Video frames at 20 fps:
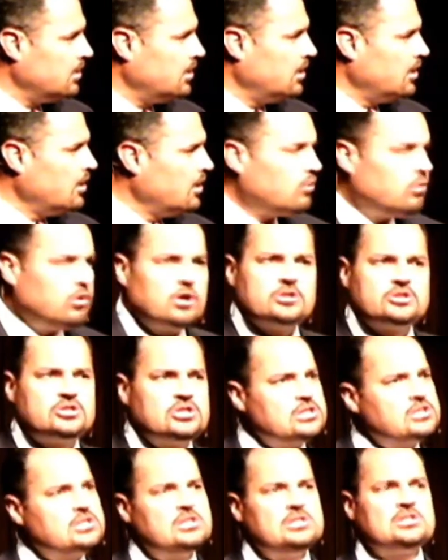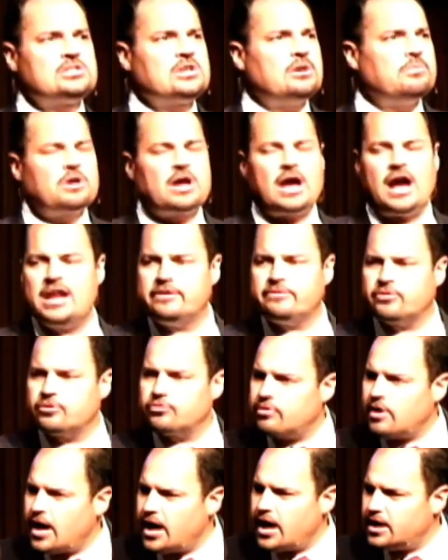We're just in some kind of a
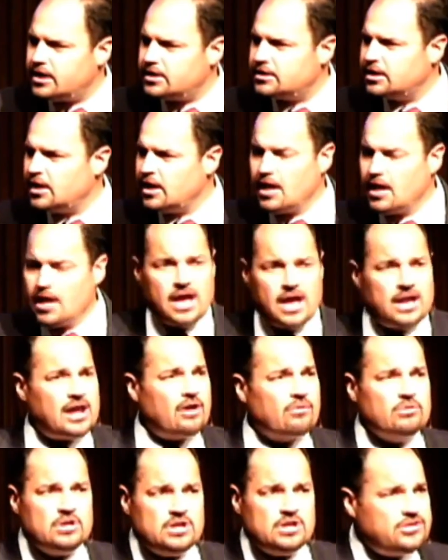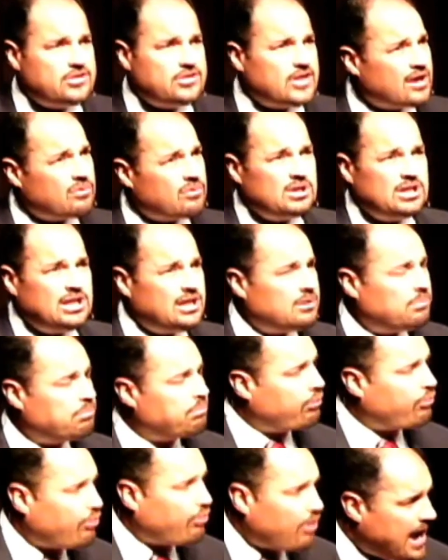rut. And I really think we need to
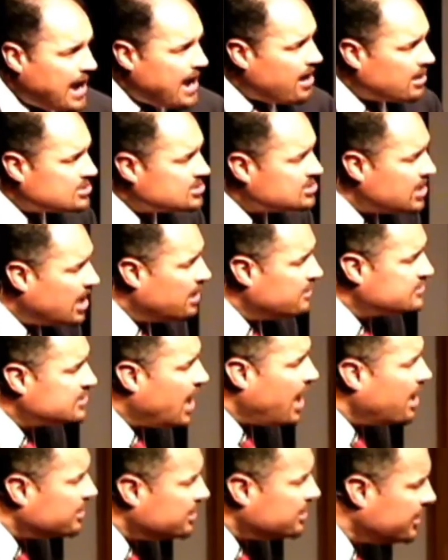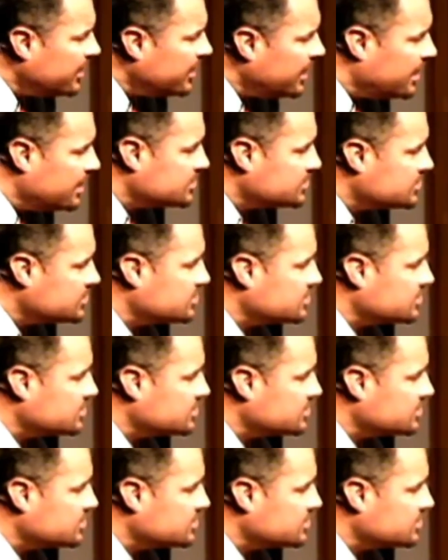pray ourselves out of this